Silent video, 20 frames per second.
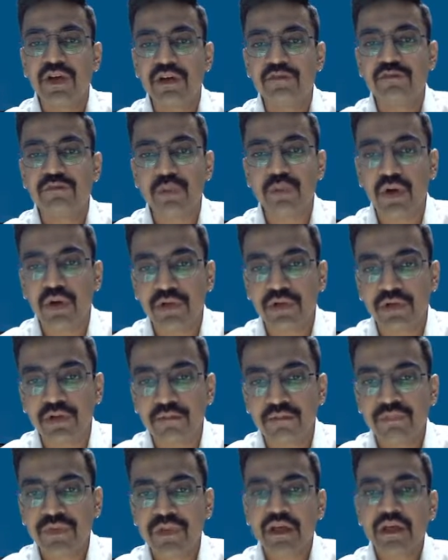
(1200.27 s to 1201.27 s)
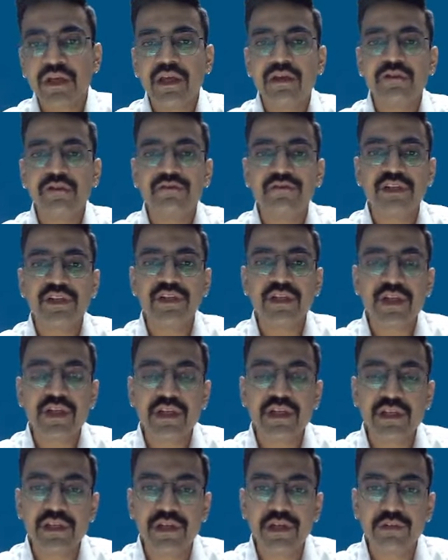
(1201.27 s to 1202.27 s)
have bought if the
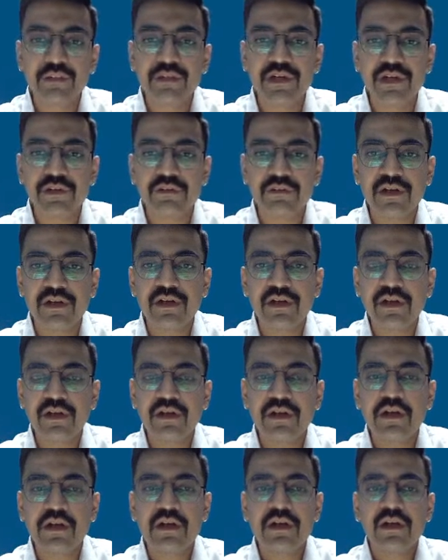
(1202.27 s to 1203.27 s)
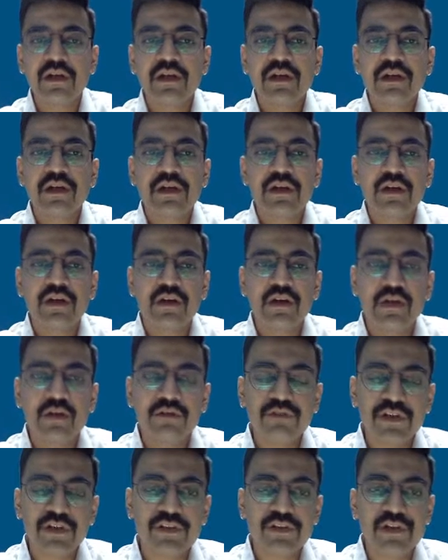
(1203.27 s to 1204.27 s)
income level
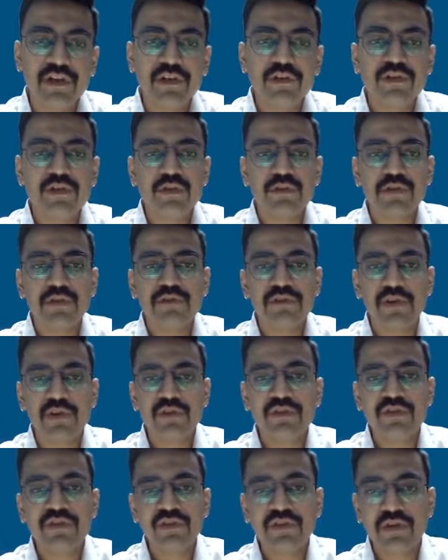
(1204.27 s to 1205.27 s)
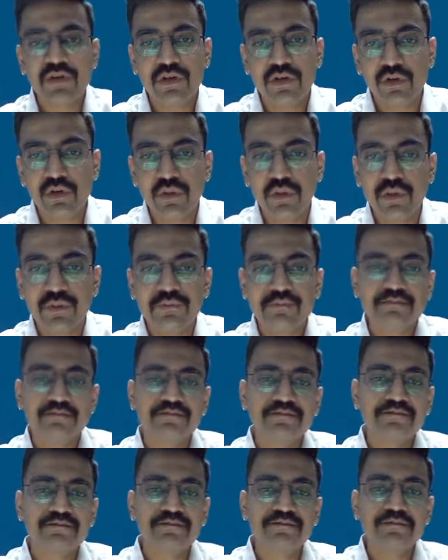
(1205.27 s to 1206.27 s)
of this consumer was low,
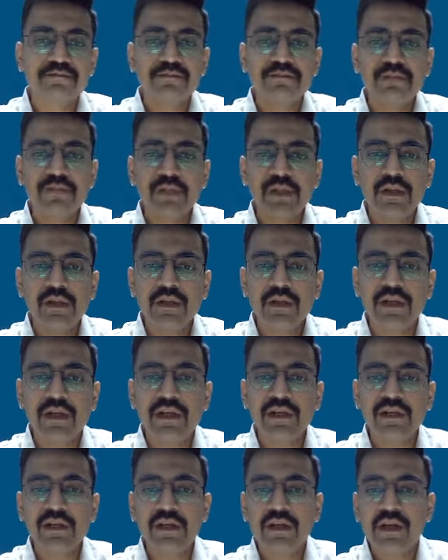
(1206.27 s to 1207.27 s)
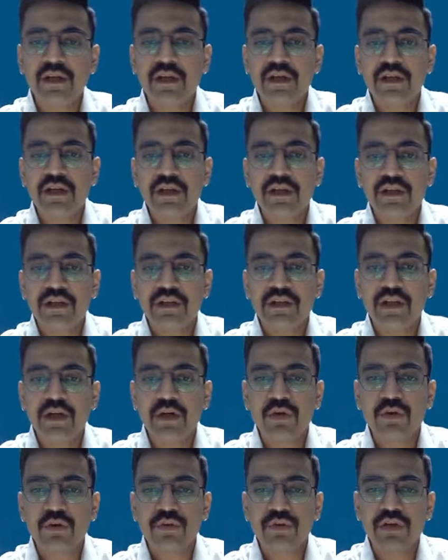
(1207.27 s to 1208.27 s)
right?
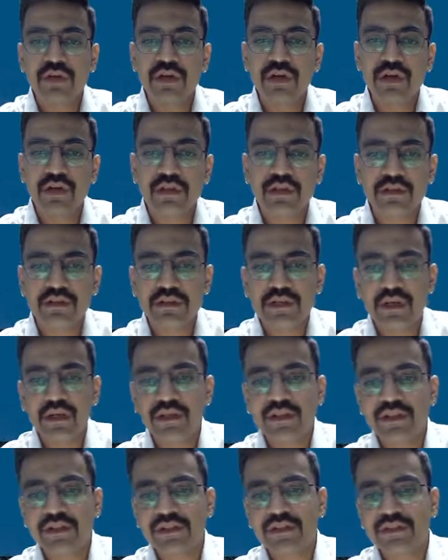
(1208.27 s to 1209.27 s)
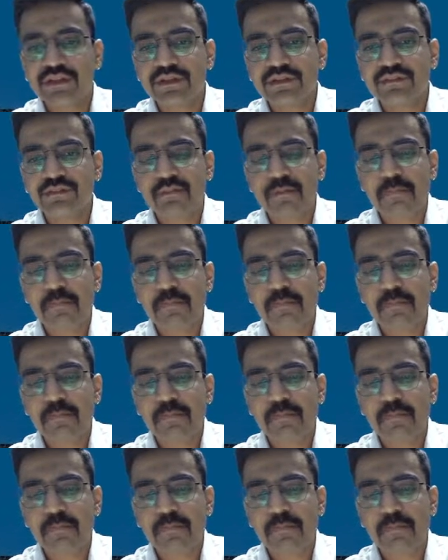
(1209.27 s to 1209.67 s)
Another